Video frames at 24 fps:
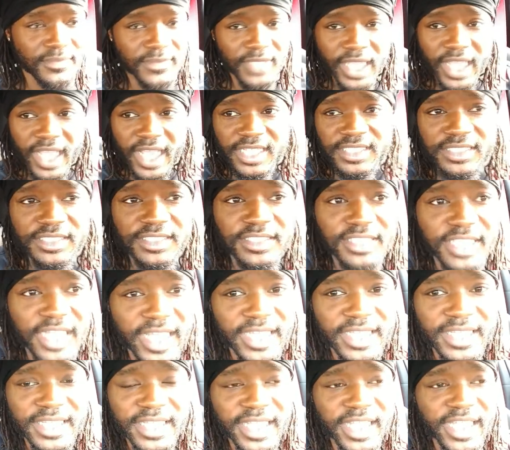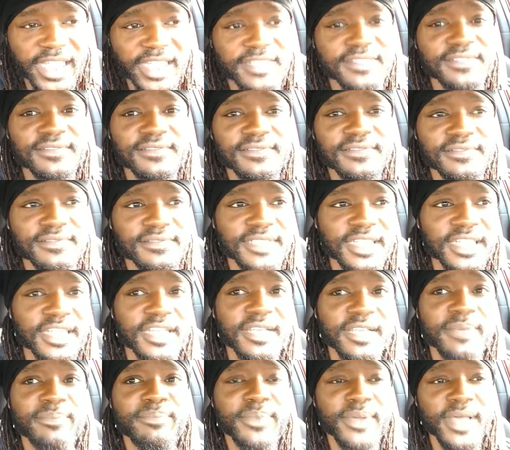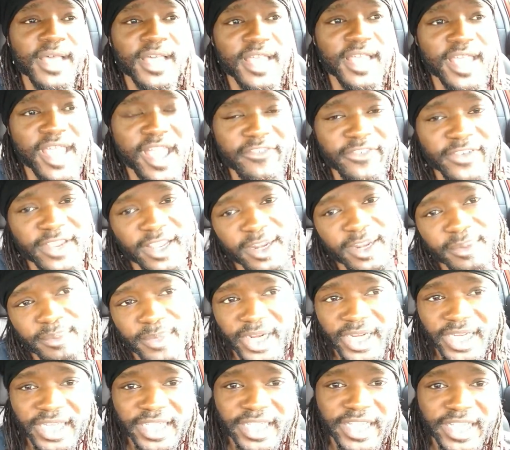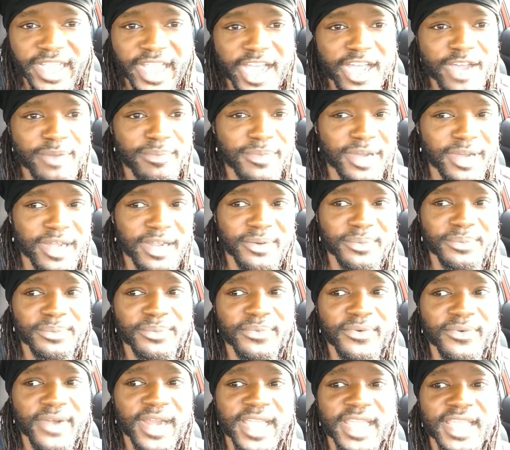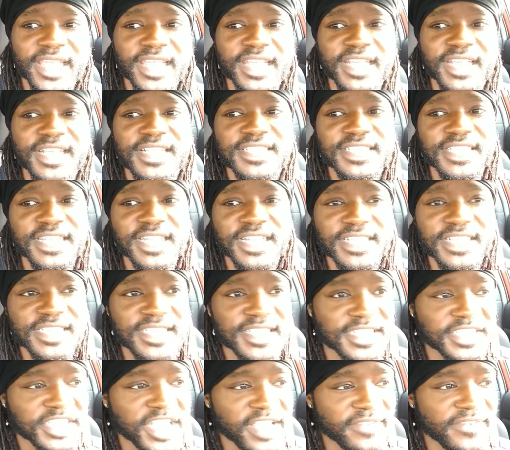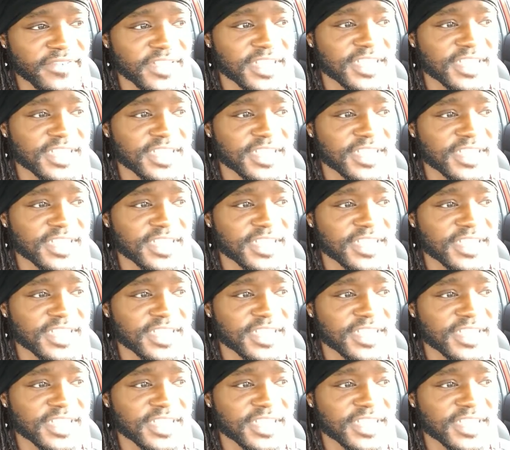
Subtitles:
I actually like that. African American guy on my right, he's in a Chevy